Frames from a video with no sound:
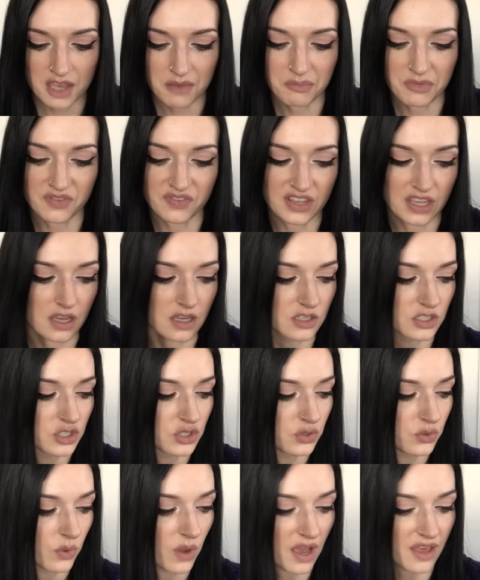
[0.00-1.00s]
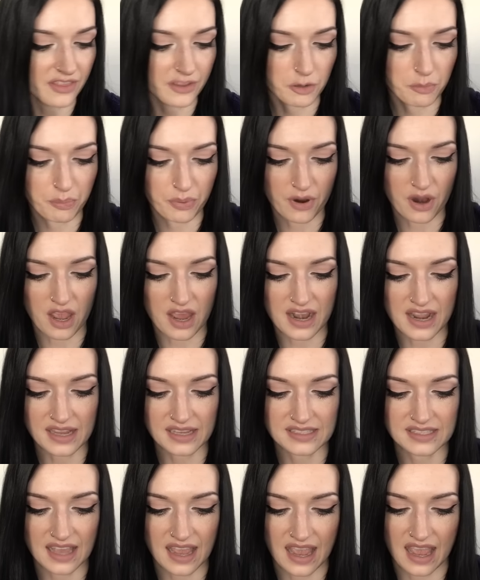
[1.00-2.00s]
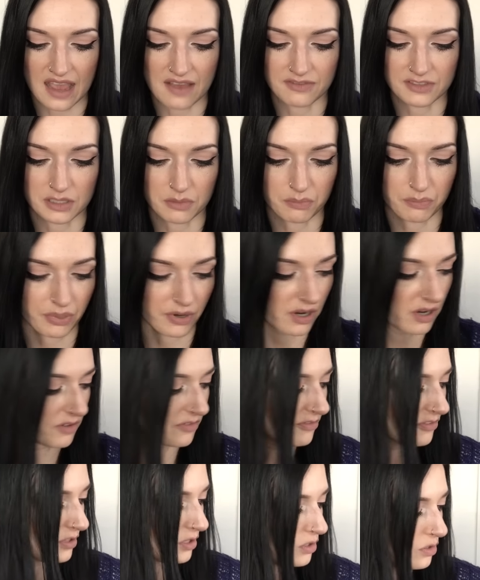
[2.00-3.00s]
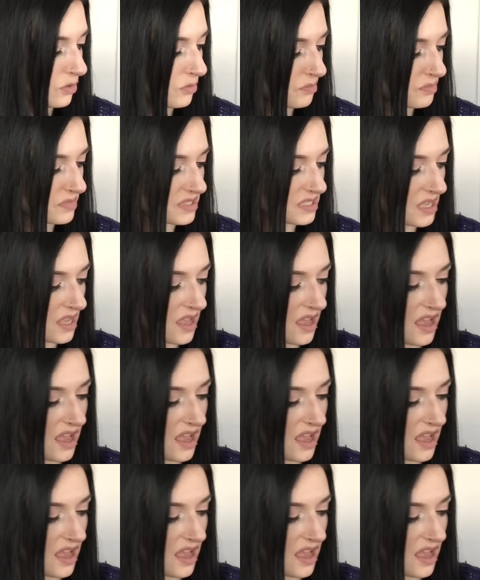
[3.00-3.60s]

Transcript: Moving on to other products, I have some perfumes.